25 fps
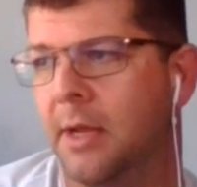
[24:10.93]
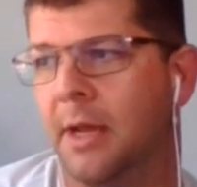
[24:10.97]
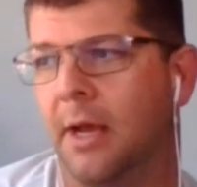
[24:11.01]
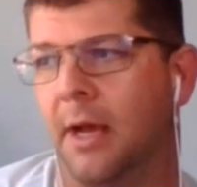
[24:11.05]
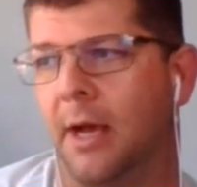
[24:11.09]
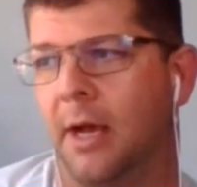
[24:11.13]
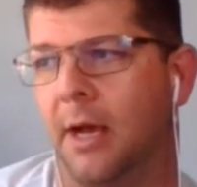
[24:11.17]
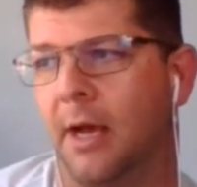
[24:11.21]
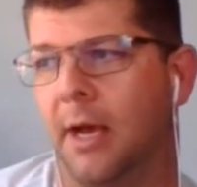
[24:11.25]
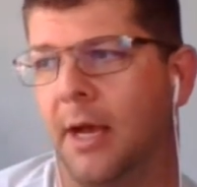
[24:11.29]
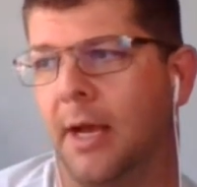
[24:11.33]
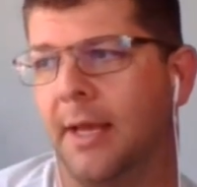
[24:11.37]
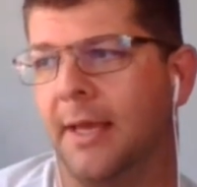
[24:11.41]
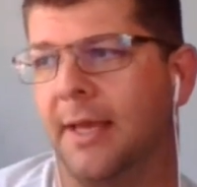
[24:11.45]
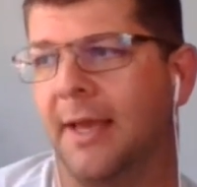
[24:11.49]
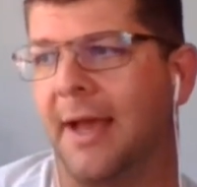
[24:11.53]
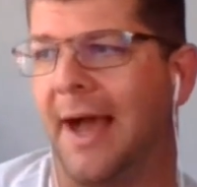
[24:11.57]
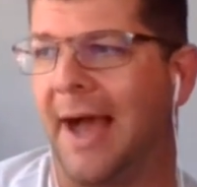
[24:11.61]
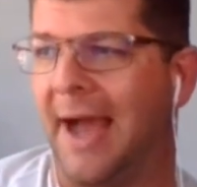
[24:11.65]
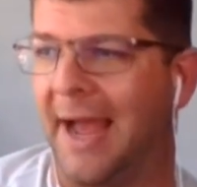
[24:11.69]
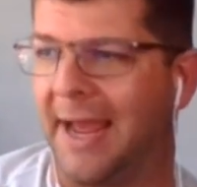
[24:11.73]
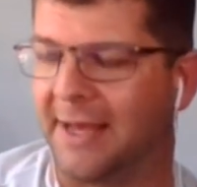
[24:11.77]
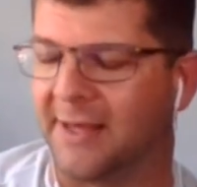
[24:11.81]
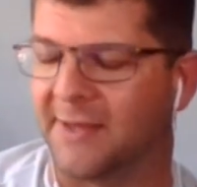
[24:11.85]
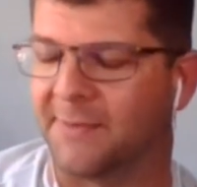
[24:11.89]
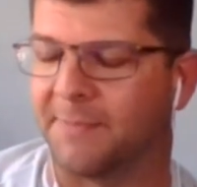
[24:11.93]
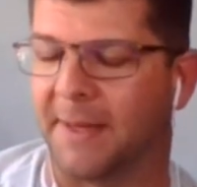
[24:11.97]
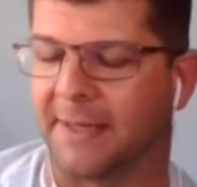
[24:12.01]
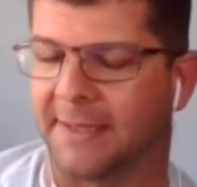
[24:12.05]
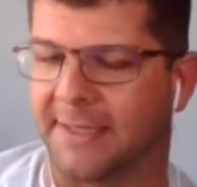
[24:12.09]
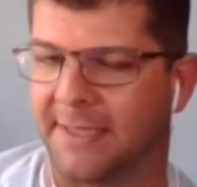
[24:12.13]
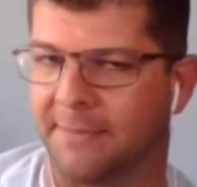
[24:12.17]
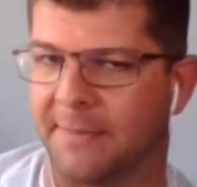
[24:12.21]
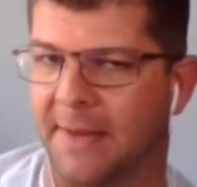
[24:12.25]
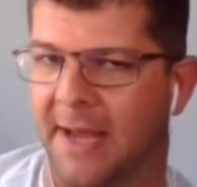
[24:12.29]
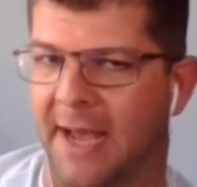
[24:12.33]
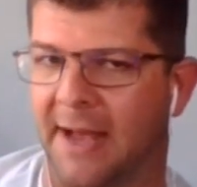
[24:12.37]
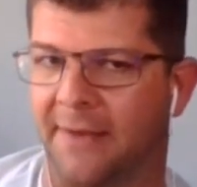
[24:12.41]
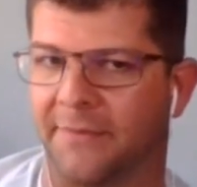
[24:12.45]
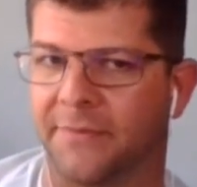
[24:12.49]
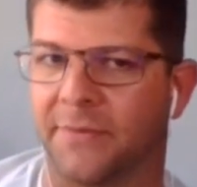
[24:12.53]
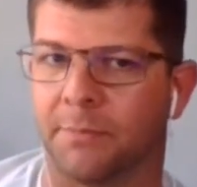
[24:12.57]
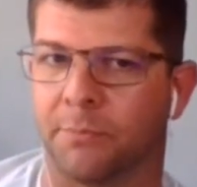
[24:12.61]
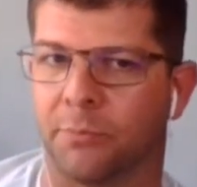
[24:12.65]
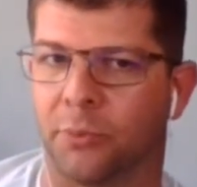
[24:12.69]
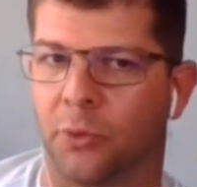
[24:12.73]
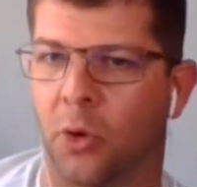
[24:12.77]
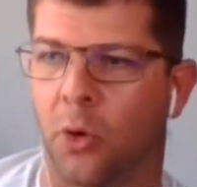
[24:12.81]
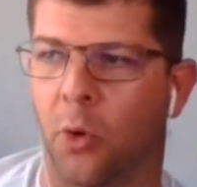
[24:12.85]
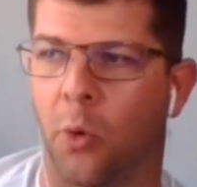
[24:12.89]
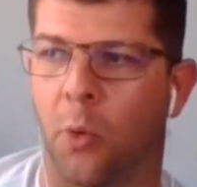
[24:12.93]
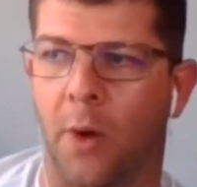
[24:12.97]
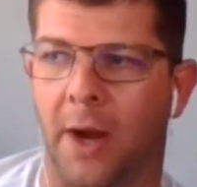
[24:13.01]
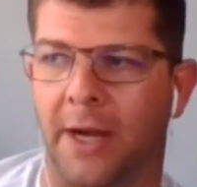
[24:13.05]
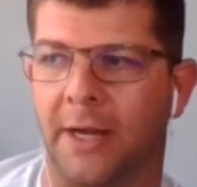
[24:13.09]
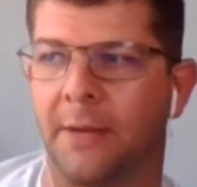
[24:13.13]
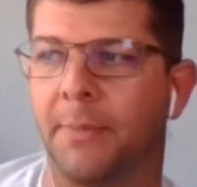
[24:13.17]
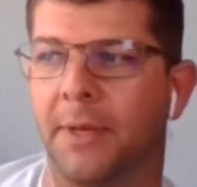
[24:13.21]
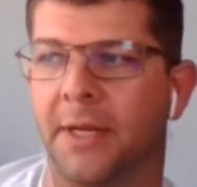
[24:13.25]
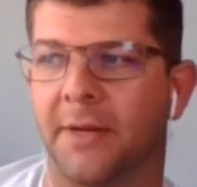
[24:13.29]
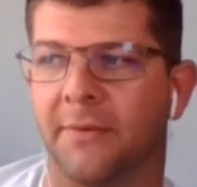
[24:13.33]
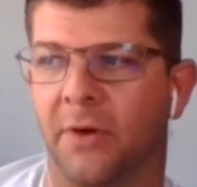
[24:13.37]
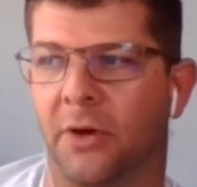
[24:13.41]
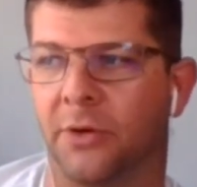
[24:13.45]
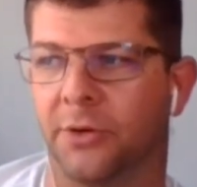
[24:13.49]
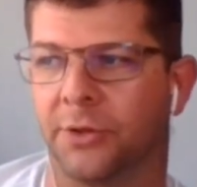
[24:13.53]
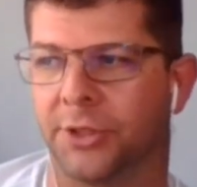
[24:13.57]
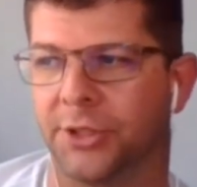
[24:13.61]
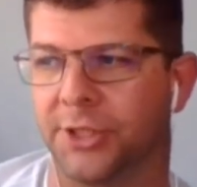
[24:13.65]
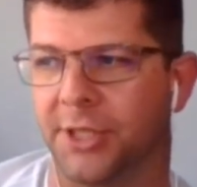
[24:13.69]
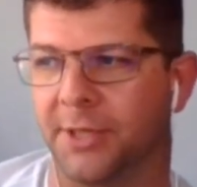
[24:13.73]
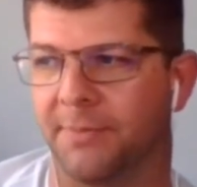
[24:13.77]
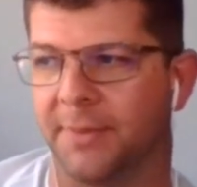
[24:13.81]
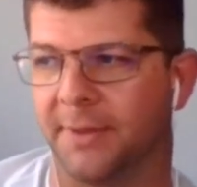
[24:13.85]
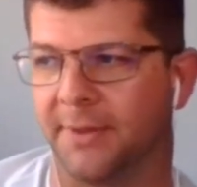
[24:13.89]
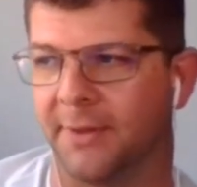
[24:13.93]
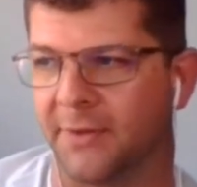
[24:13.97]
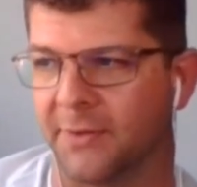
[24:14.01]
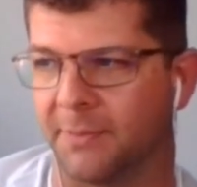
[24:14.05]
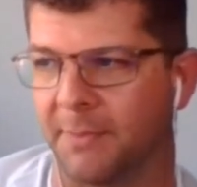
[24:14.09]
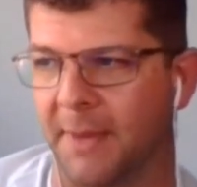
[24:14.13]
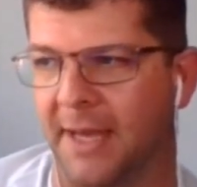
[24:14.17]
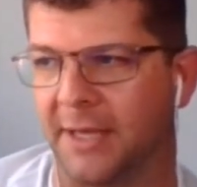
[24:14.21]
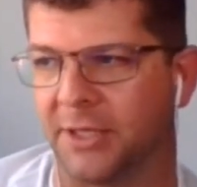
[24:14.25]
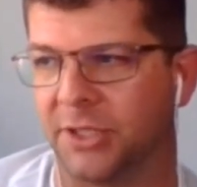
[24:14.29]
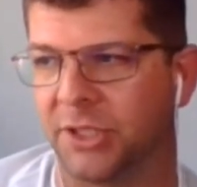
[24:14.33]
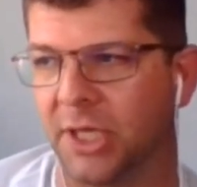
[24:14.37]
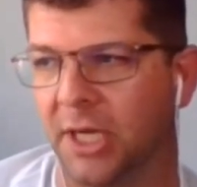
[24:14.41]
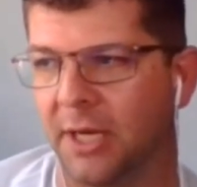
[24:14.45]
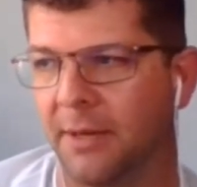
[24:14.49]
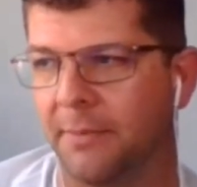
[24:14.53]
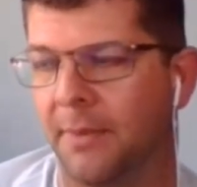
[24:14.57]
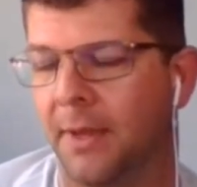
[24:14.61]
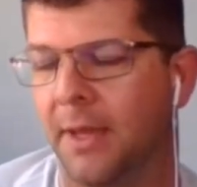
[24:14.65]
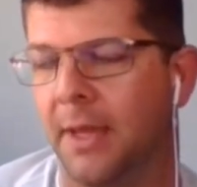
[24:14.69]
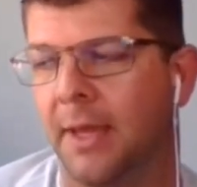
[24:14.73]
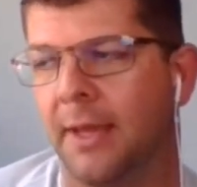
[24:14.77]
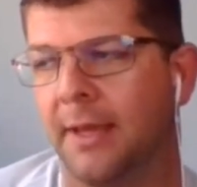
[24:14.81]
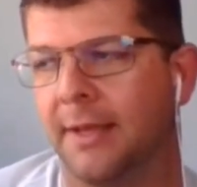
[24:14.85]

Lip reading: I expect him to have quite a bit of ownership in this matchup.